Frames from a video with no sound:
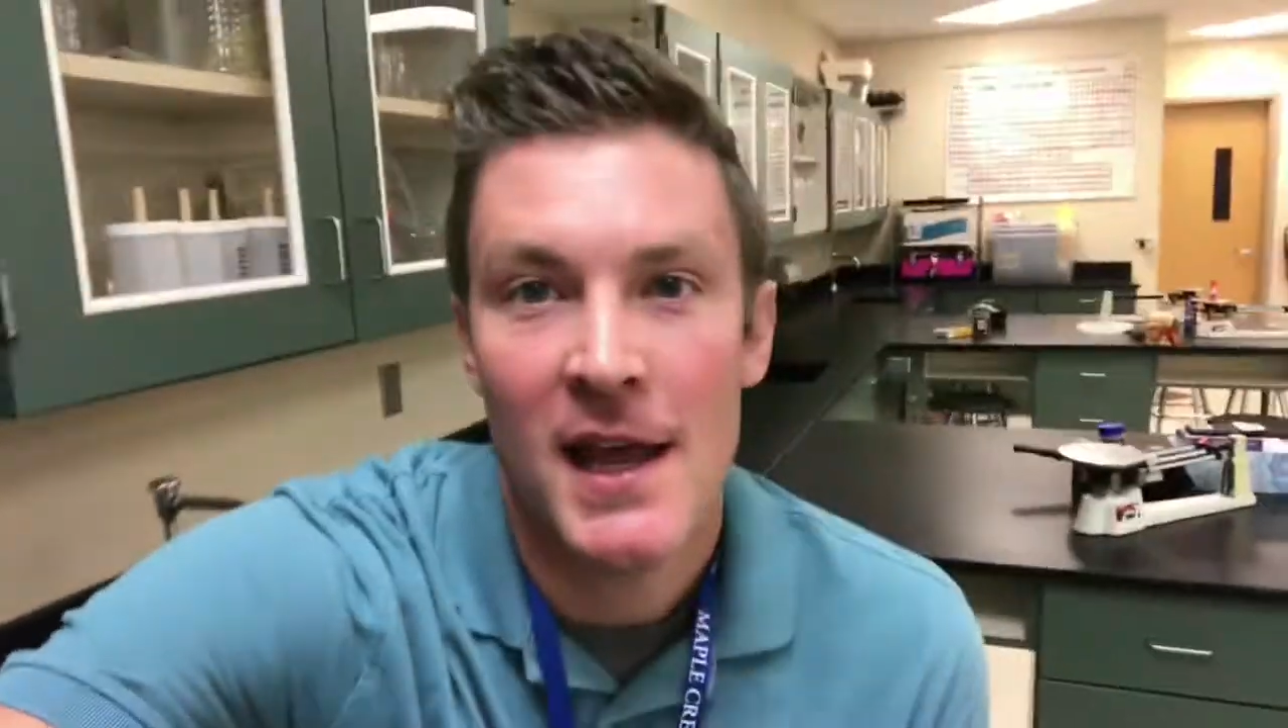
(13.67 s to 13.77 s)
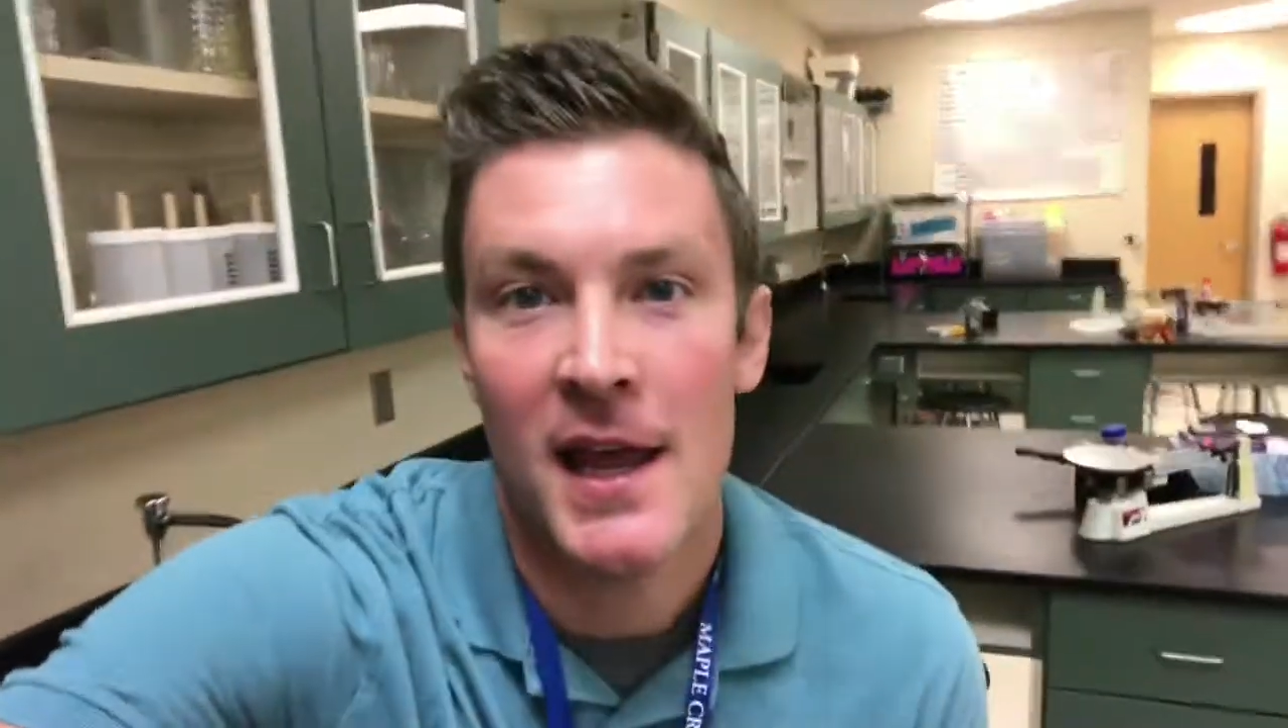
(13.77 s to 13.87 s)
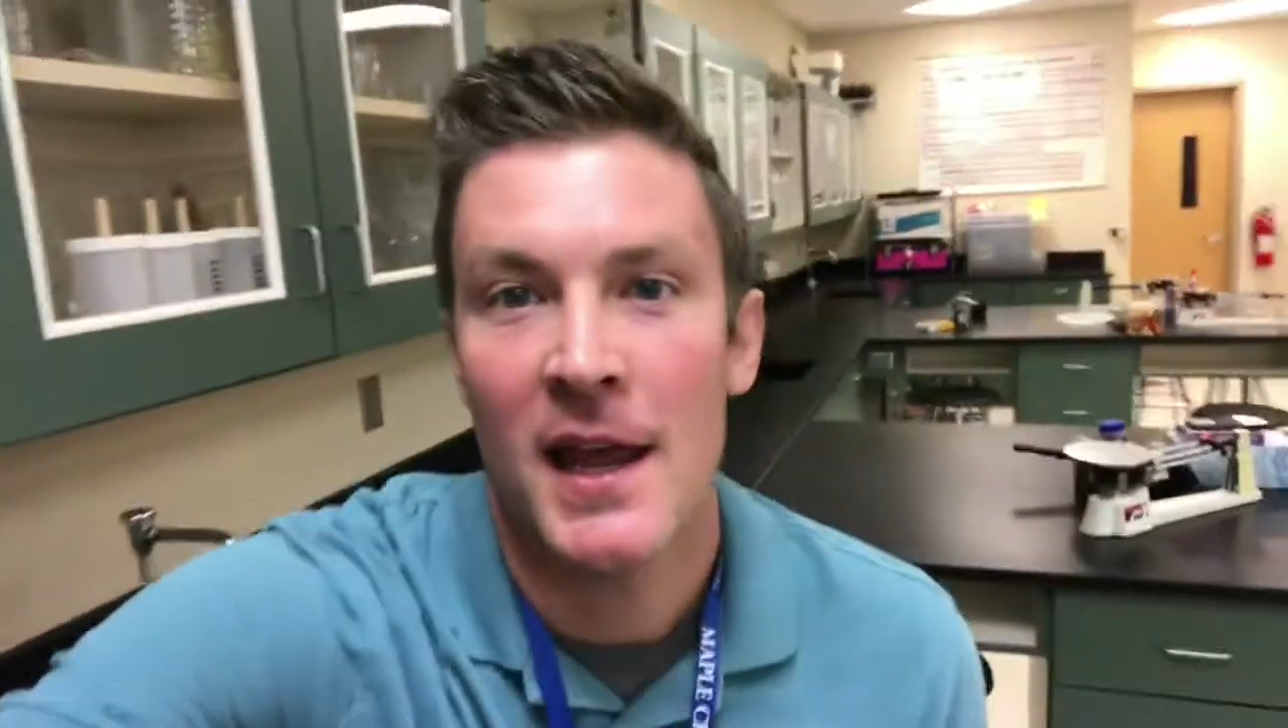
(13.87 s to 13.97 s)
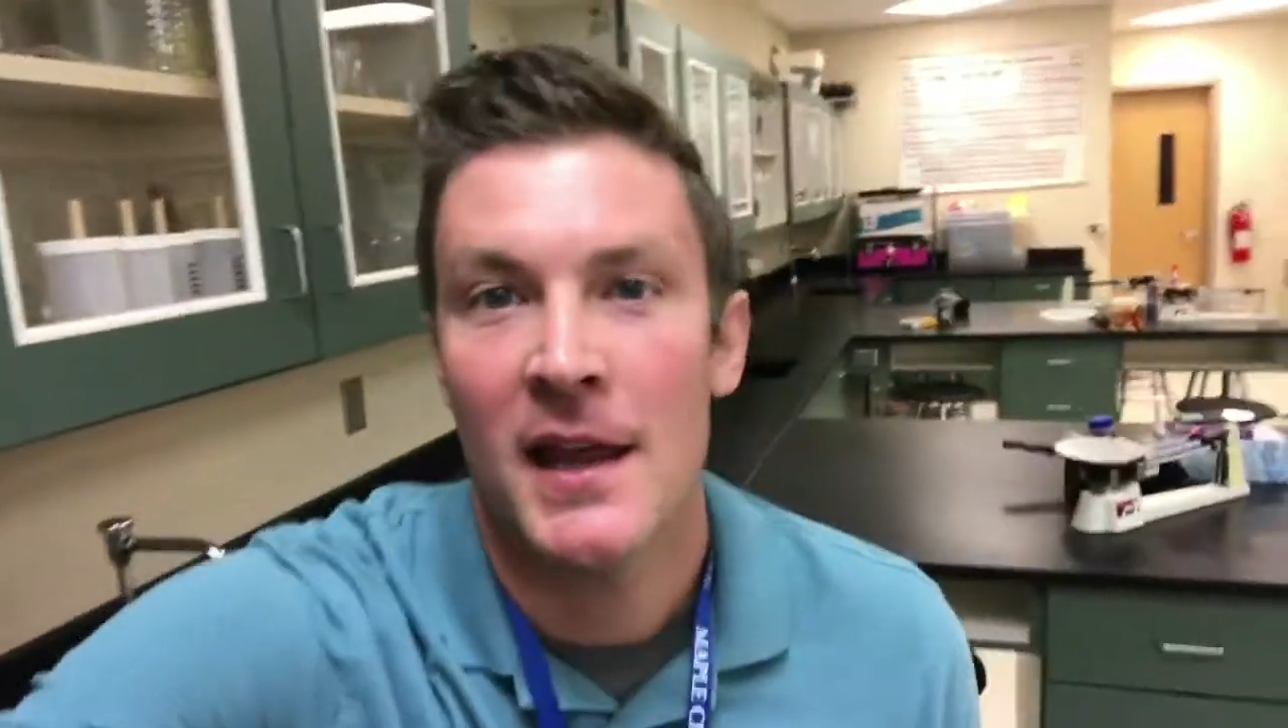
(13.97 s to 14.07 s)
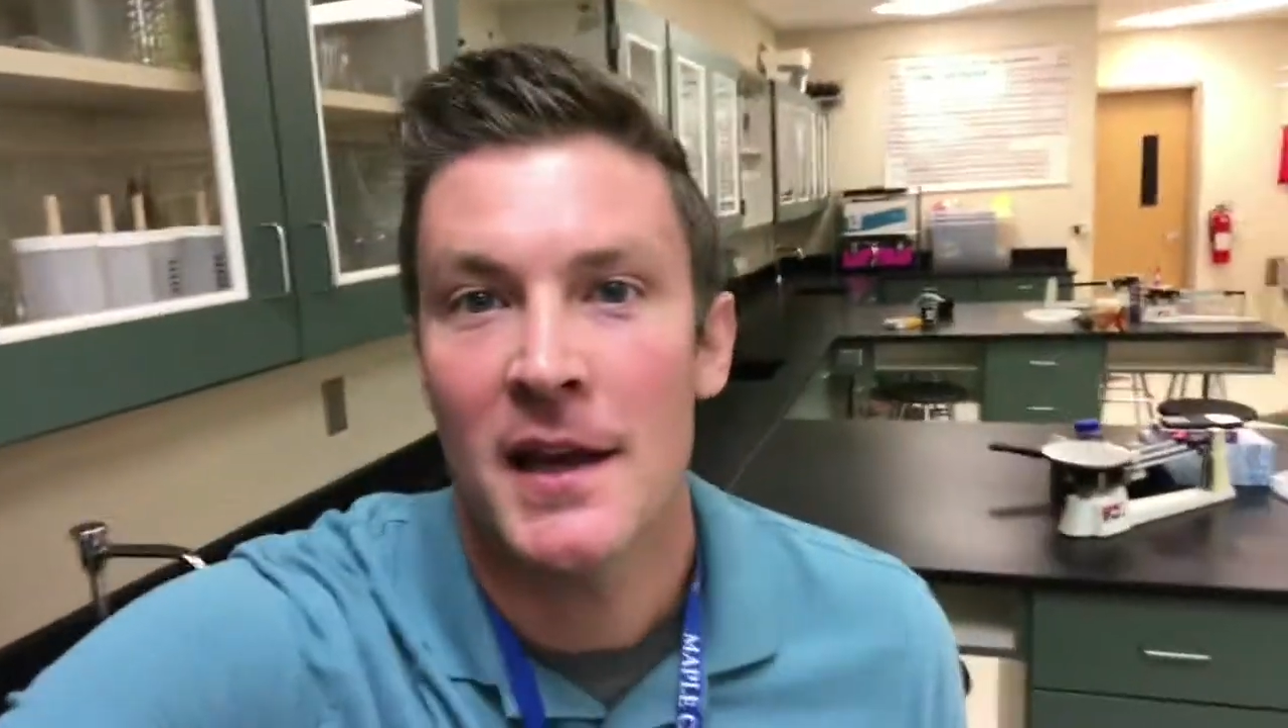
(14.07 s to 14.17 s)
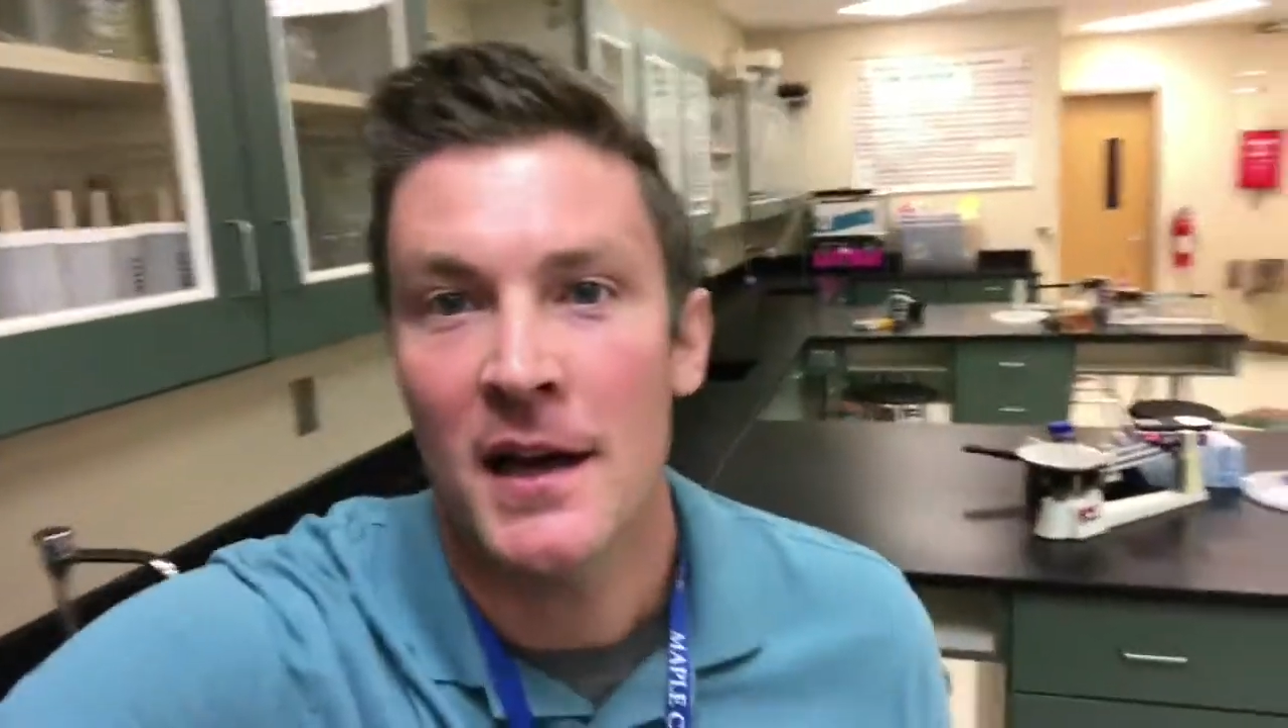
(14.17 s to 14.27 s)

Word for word: and